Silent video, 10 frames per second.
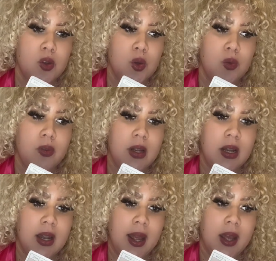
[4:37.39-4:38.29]
you
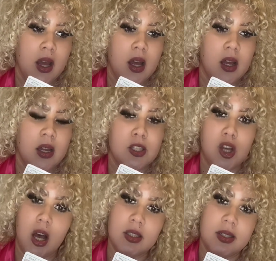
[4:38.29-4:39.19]
feeling like
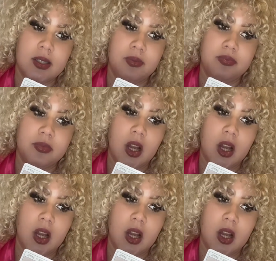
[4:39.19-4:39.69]
exhausted